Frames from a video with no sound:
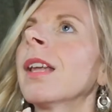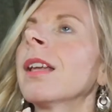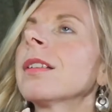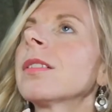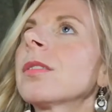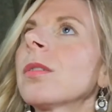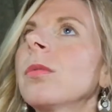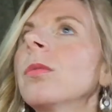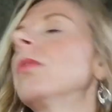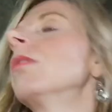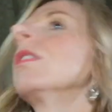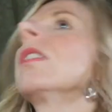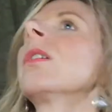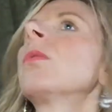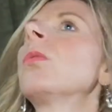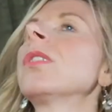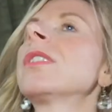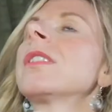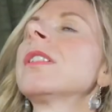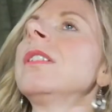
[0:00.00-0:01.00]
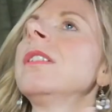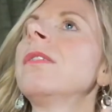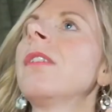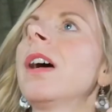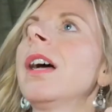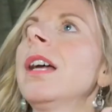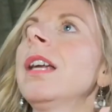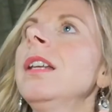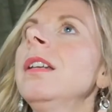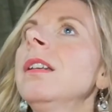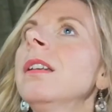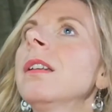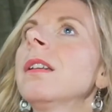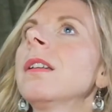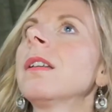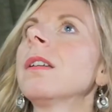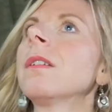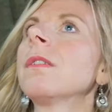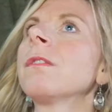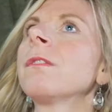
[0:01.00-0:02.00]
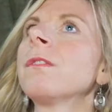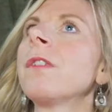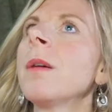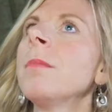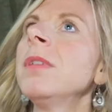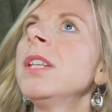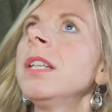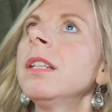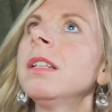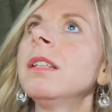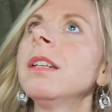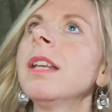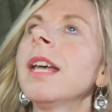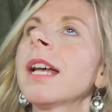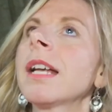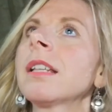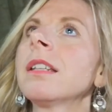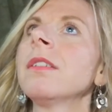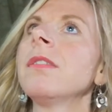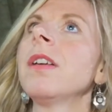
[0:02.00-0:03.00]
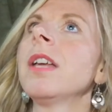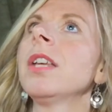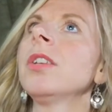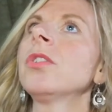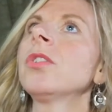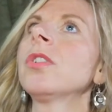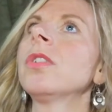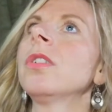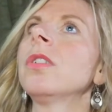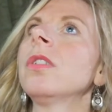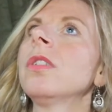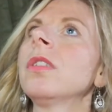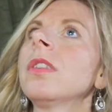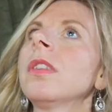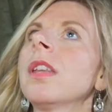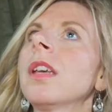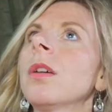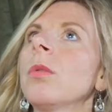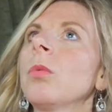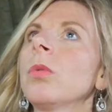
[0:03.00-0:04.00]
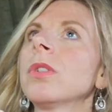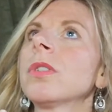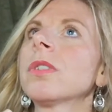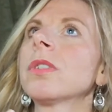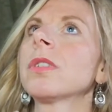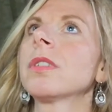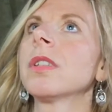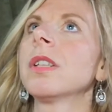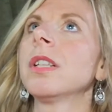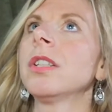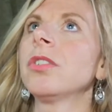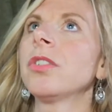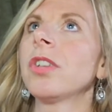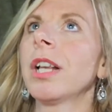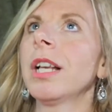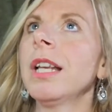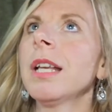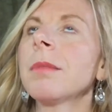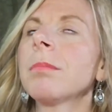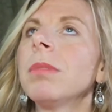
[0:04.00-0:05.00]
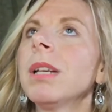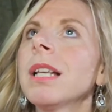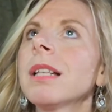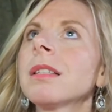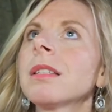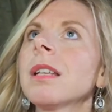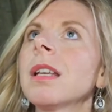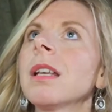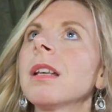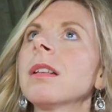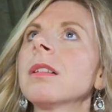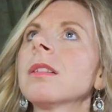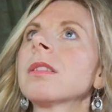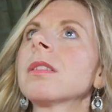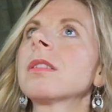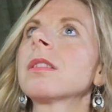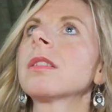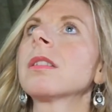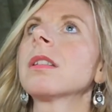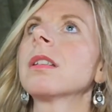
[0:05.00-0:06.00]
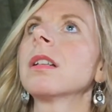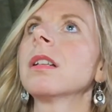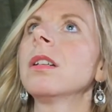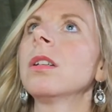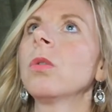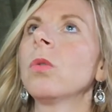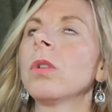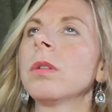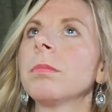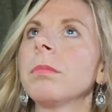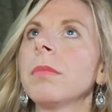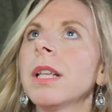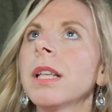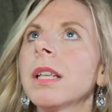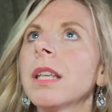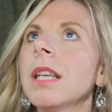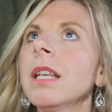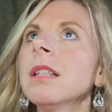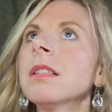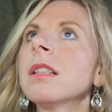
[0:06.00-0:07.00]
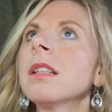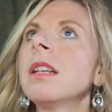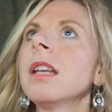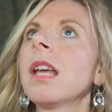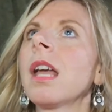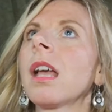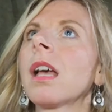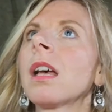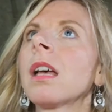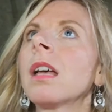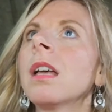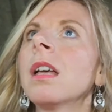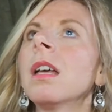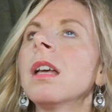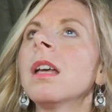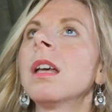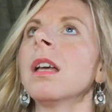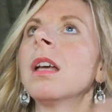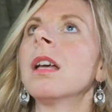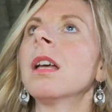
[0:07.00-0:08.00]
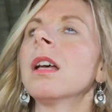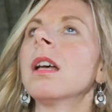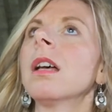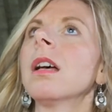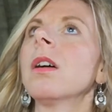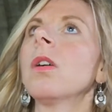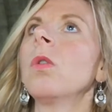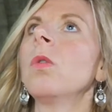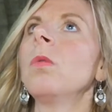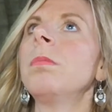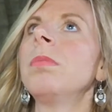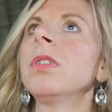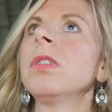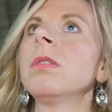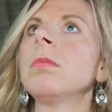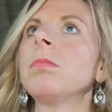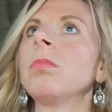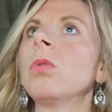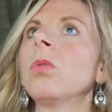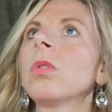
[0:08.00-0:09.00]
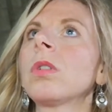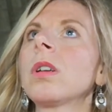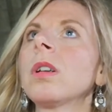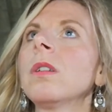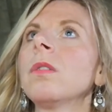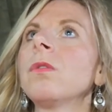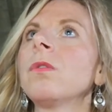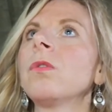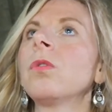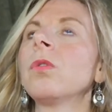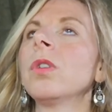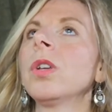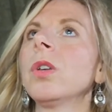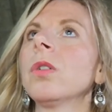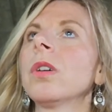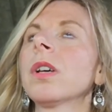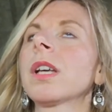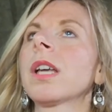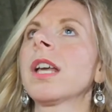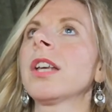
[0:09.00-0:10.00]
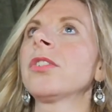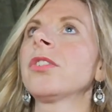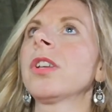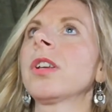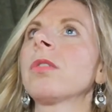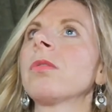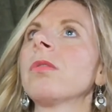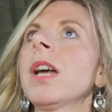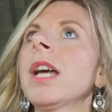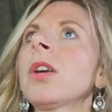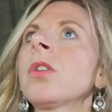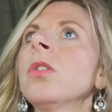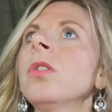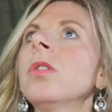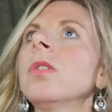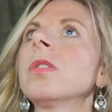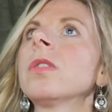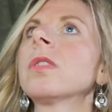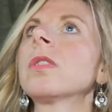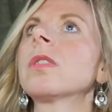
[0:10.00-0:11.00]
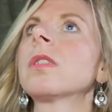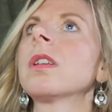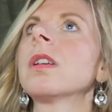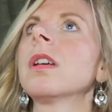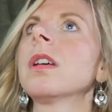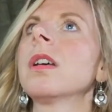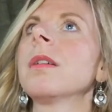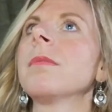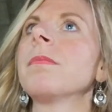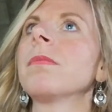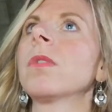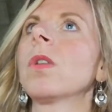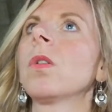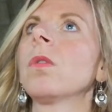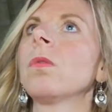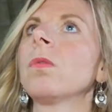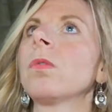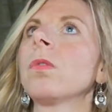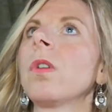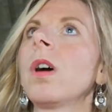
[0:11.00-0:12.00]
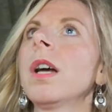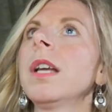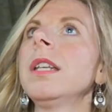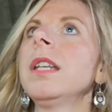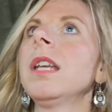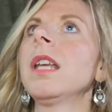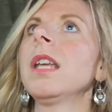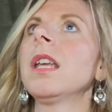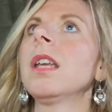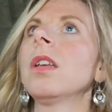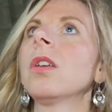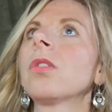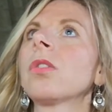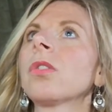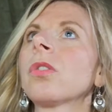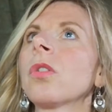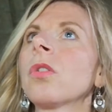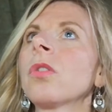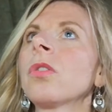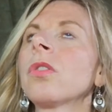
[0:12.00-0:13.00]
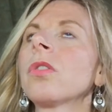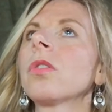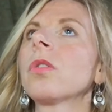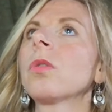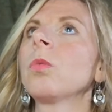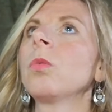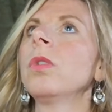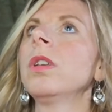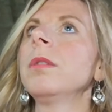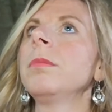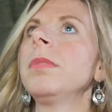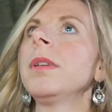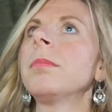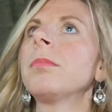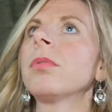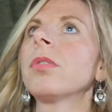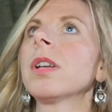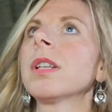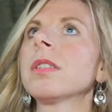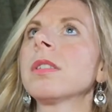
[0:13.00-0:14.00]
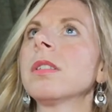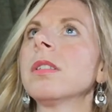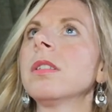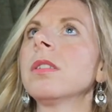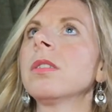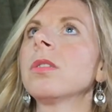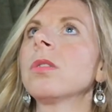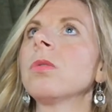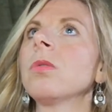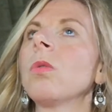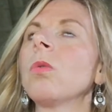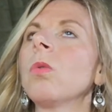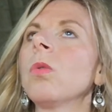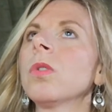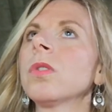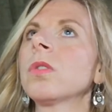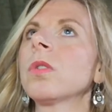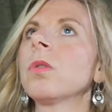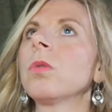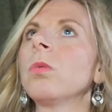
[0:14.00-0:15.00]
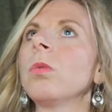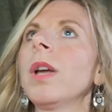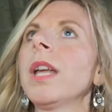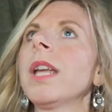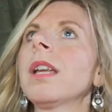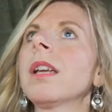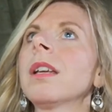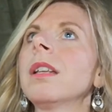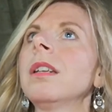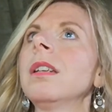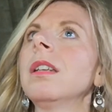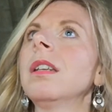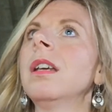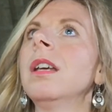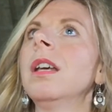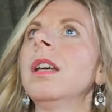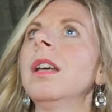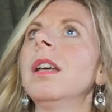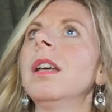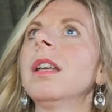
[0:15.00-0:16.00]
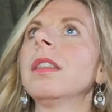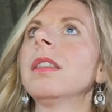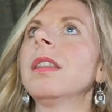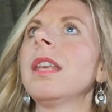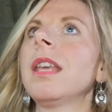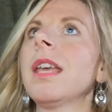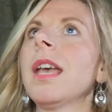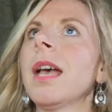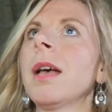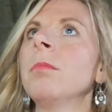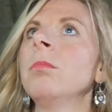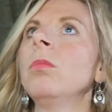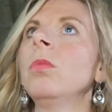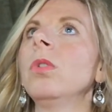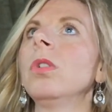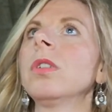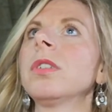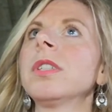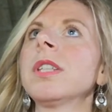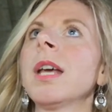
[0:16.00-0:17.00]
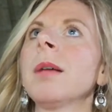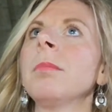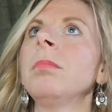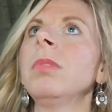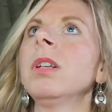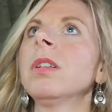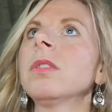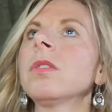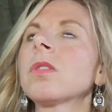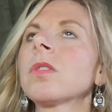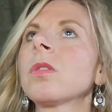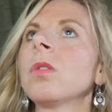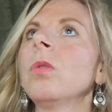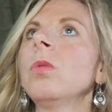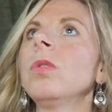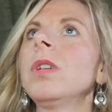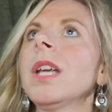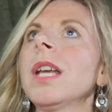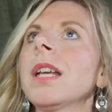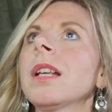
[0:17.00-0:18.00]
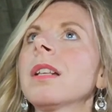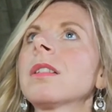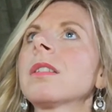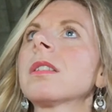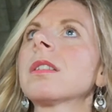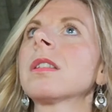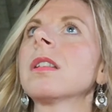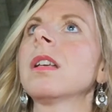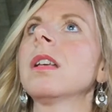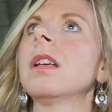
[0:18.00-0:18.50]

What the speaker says: So there was a divine feminine activation, there was angelic blessings. Lord Melchizedek open a portal for your Akashic records. On Friday, Thoth will be present to also awaken the Emerald Tablets Codex.